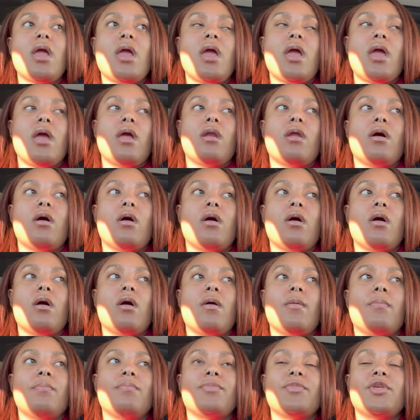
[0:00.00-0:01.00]
And
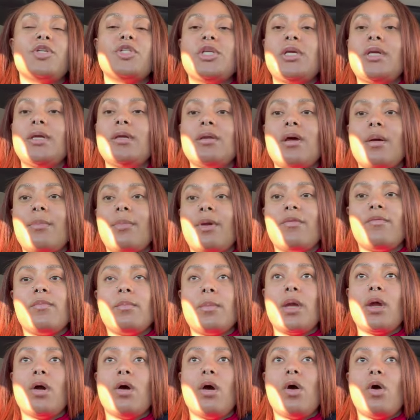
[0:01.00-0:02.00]
um, she ended up giving
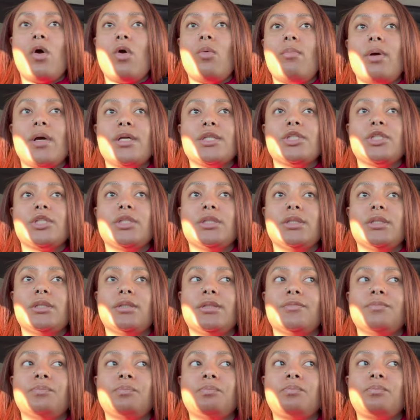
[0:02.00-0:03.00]
me a whole bunch
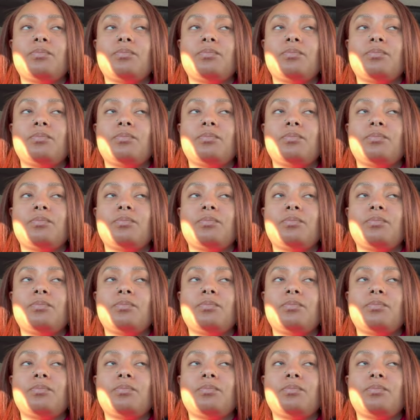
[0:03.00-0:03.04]
of